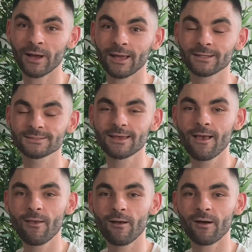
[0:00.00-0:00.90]
and
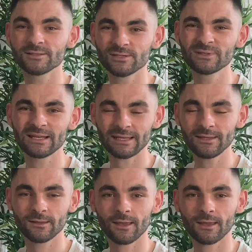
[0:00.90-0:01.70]
I do delete